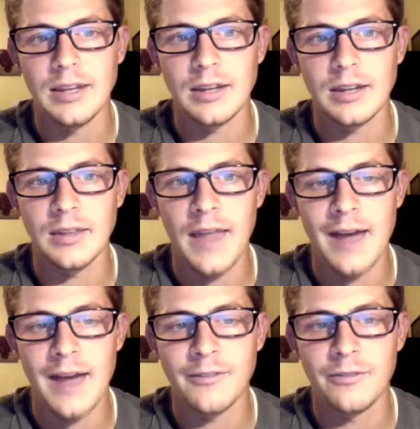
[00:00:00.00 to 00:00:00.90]
I
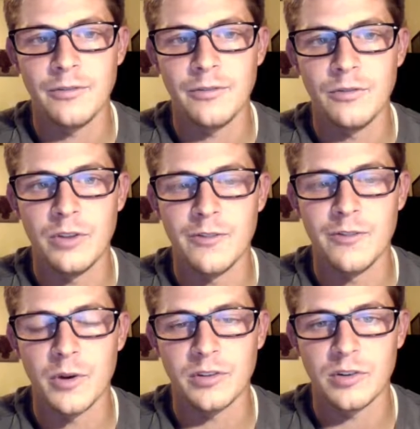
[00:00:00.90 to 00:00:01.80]
think they have
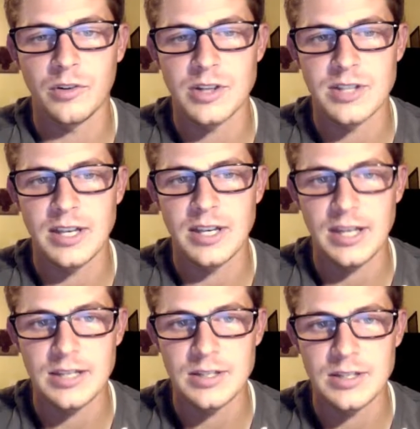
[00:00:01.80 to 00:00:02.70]
the focus and direction
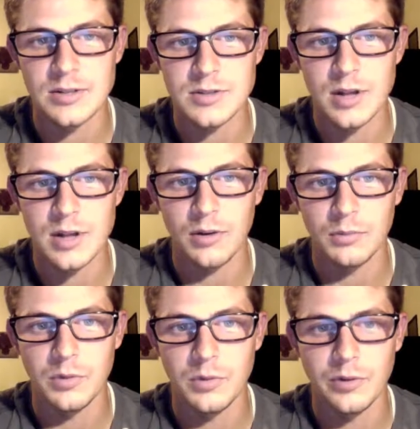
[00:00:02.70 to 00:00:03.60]
they need to do
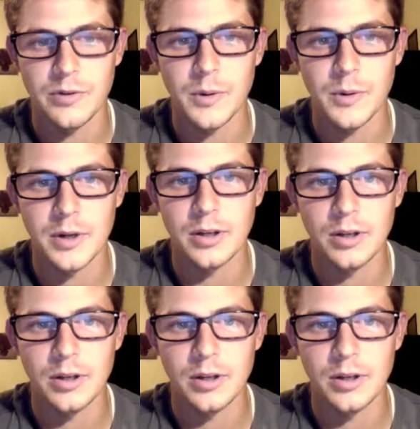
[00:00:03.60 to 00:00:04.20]
so moving forward.